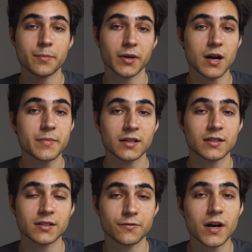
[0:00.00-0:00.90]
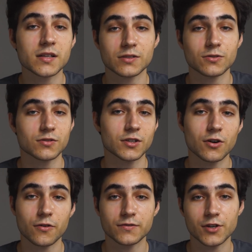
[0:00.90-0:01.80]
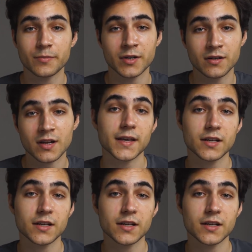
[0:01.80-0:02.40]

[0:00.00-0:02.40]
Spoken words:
becoming an advanced user of German